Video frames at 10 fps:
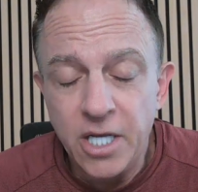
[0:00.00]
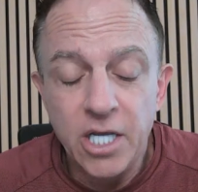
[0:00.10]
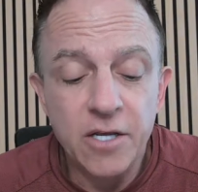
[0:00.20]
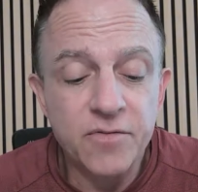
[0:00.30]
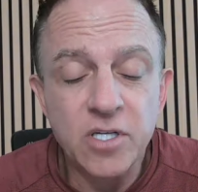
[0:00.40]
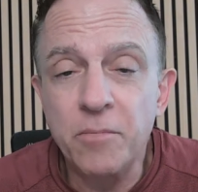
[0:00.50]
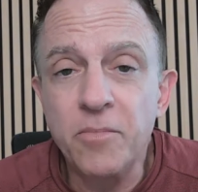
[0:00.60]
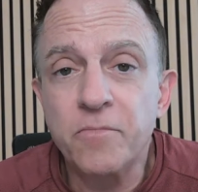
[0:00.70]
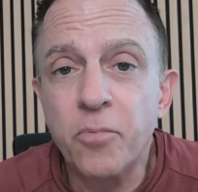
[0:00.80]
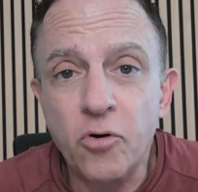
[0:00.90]
If
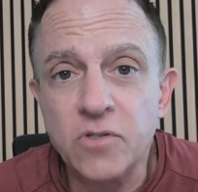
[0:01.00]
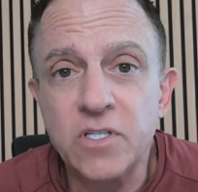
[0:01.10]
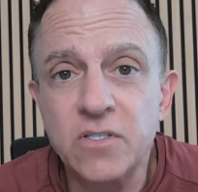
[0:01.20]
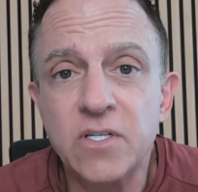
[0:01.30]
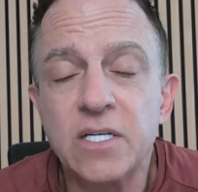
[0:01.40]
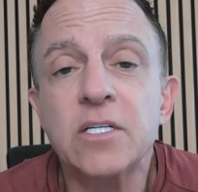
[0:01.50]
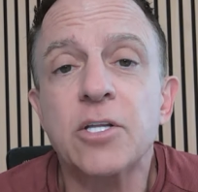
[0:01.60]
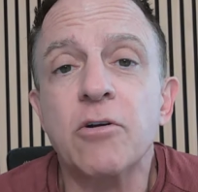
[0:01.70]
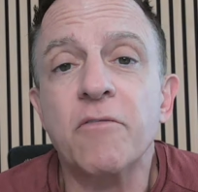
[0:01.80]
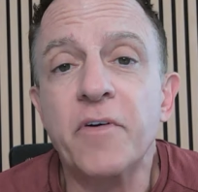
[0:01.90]
some person says that
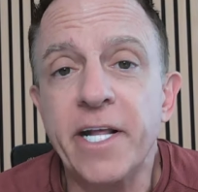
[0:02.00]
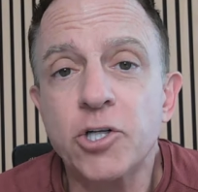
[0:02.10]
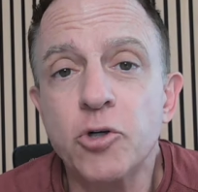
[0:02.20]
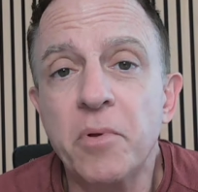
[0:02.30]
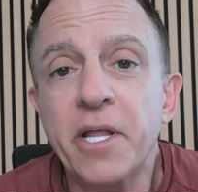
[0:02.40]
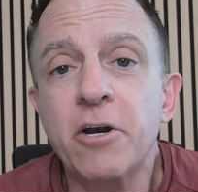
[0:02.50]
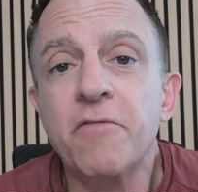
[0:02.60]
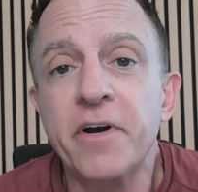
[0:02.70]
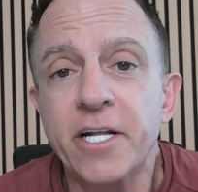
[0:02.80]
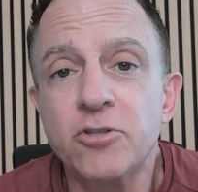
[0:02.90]
they're a financial planner,
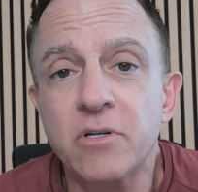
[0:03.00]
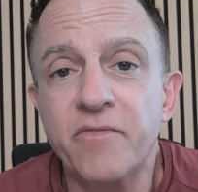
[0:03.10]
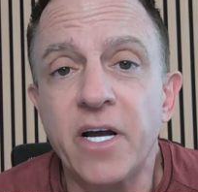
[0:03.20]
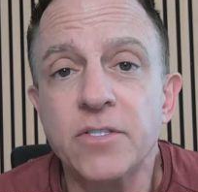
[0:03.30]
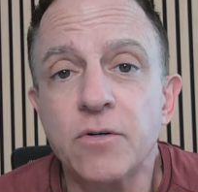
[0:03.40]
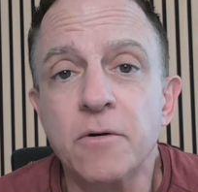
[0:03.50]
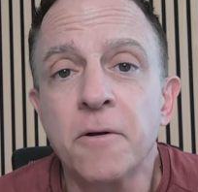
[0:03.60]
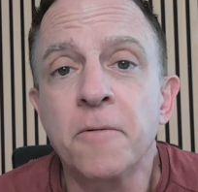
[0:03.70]
financial advisor,